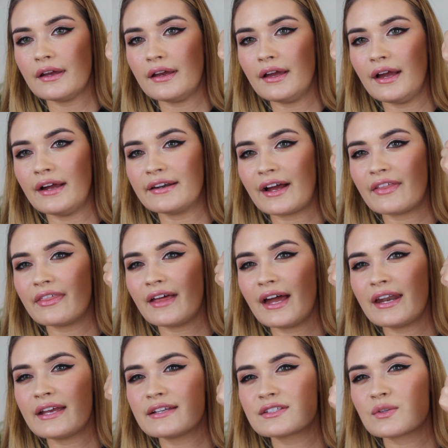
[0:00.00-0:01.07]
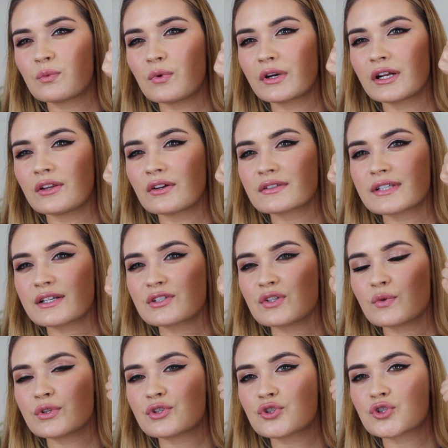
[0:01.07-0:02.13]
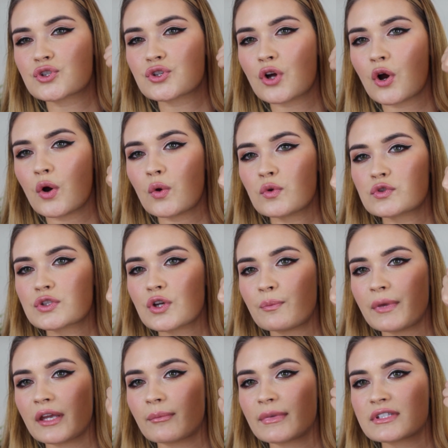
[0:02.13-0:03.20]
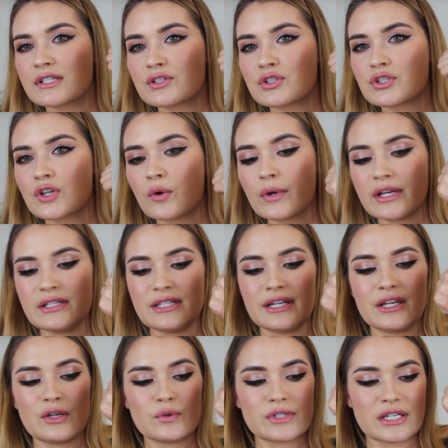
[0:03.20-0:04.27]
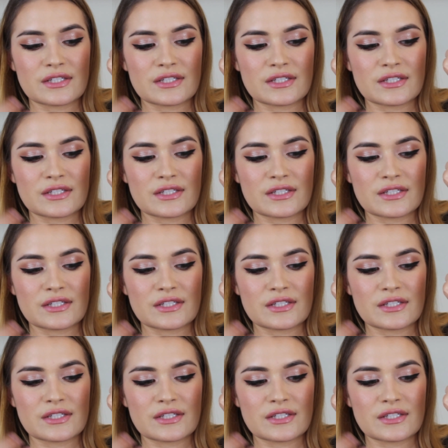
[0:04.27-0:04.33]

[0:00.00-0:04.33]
And yeah, that is what it looks like. So it's so pigmented, so easy to use.